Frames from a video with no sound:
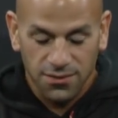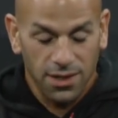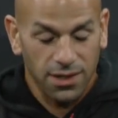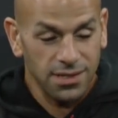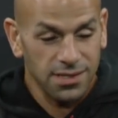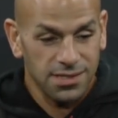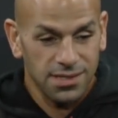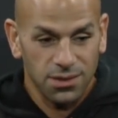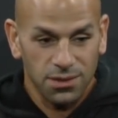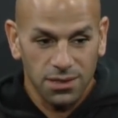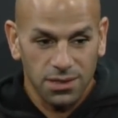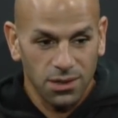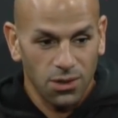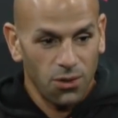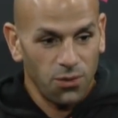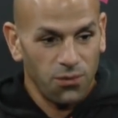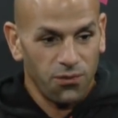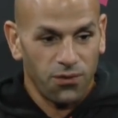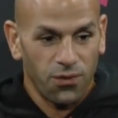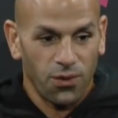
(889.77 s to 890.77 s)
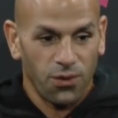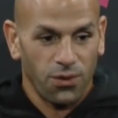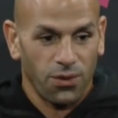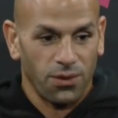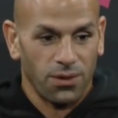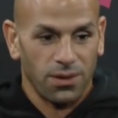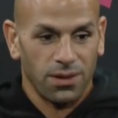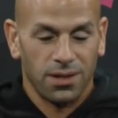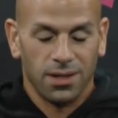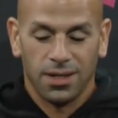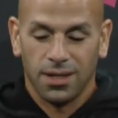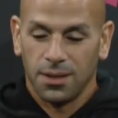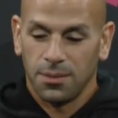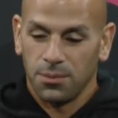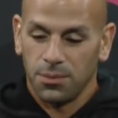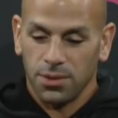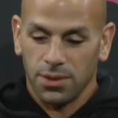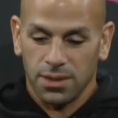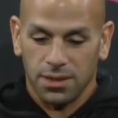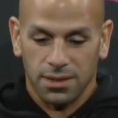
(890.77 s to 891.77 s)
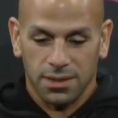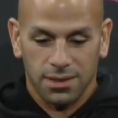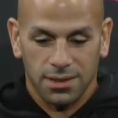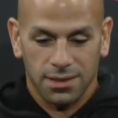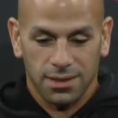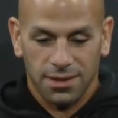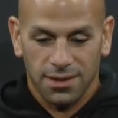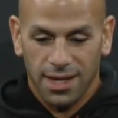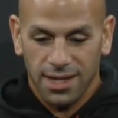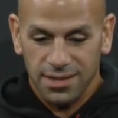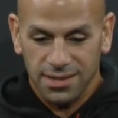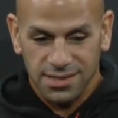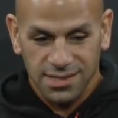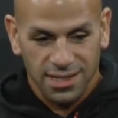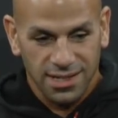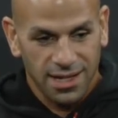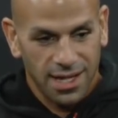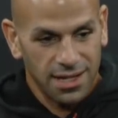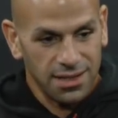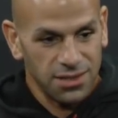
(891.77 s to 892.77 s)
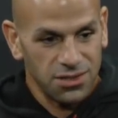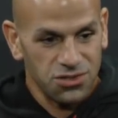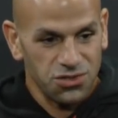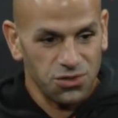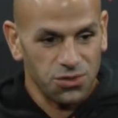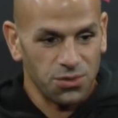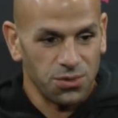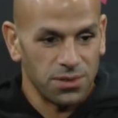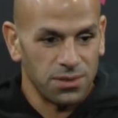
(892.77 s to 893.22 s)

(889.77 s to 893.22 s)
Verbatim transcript: Now, he still can go further, but that is a non-issue.